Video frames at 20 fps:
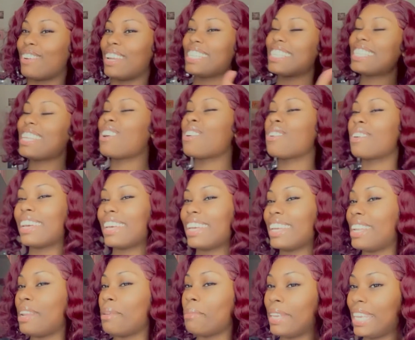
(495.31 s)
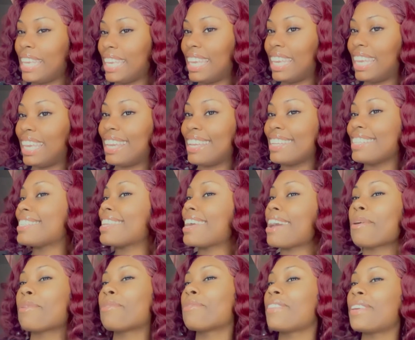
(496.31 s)
That sound good to me. It
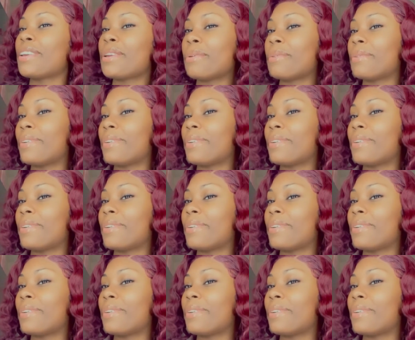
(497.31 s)
sound real